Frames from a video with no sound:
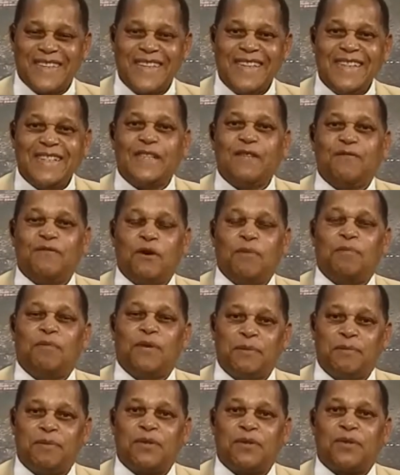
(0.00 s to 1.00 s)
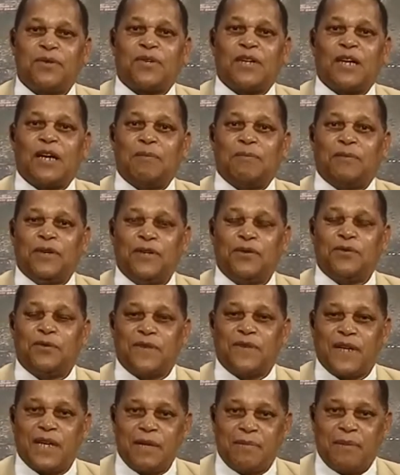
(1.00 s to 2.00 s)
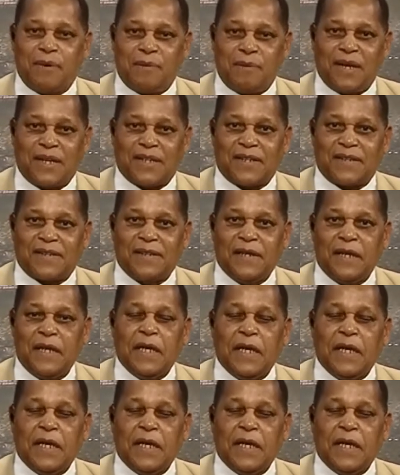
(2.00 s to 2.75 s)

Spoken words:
easy for people to come into the labor market.